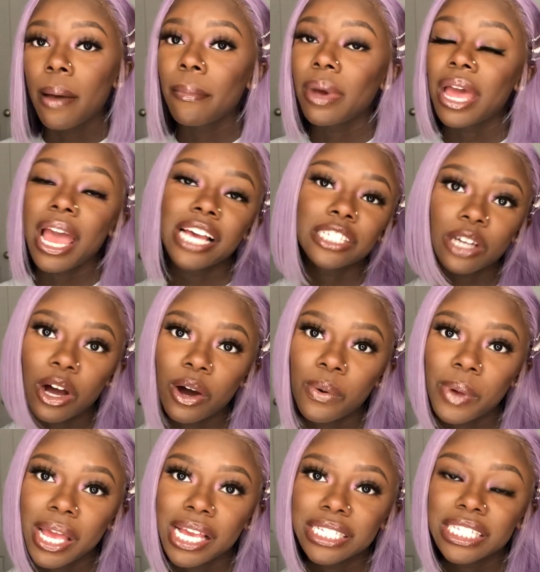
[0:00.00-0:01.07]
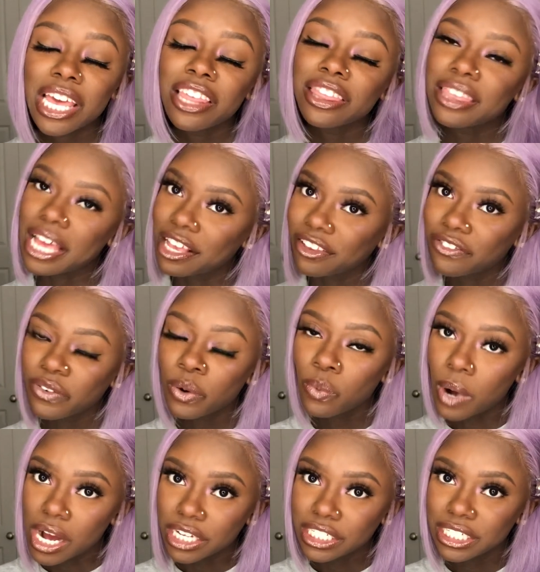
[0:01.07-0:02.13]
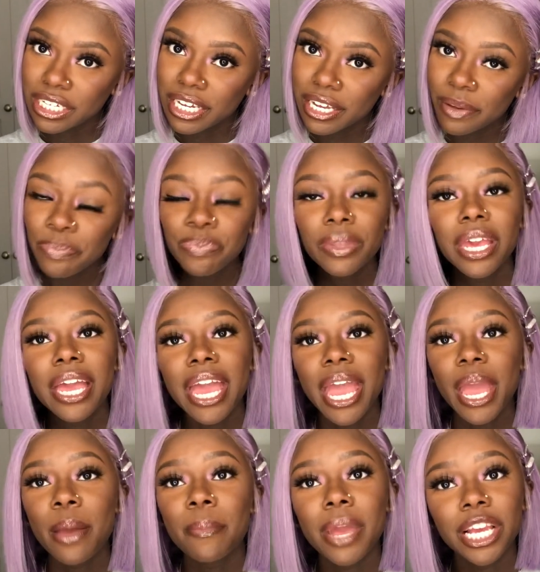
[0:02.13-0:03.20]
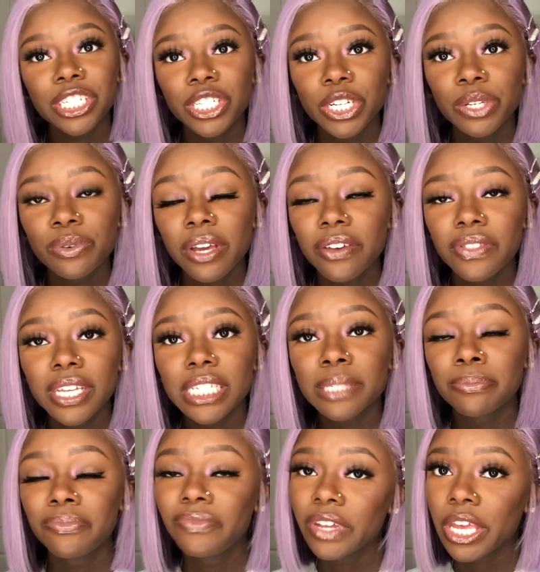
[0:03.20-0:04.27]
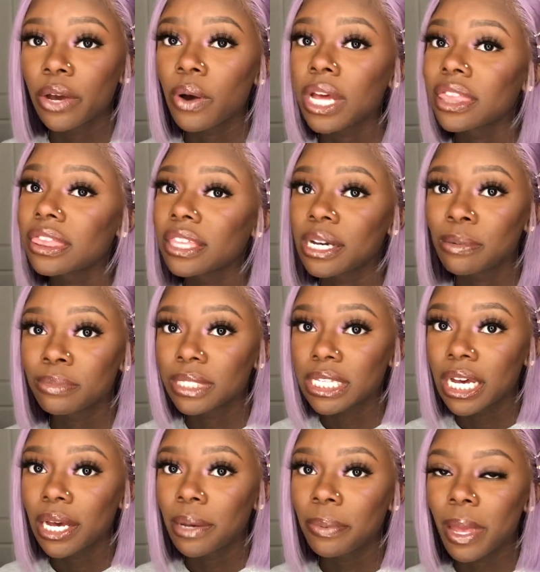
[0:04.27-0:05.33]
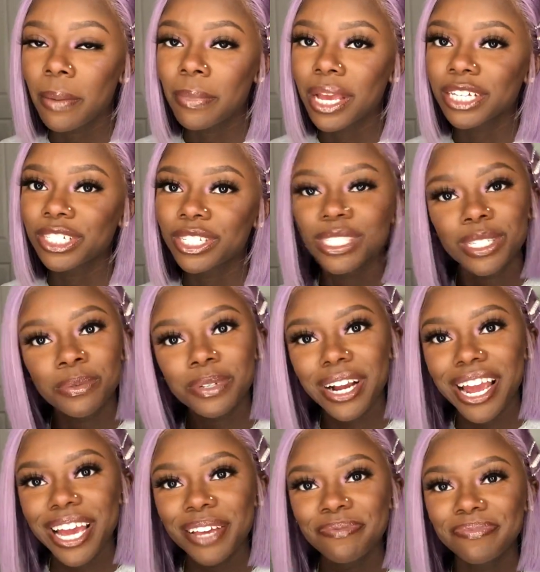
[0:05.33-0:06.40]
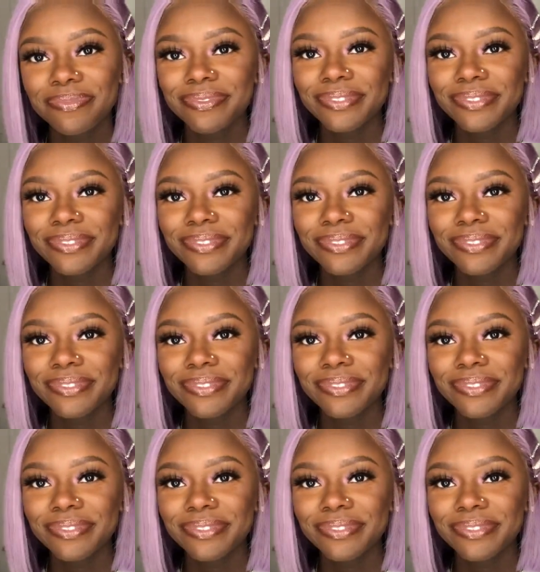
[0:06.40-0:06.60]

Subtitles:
But as always, thanks for watching. And make sure you give this video a thumbs up and make sure you subscribe.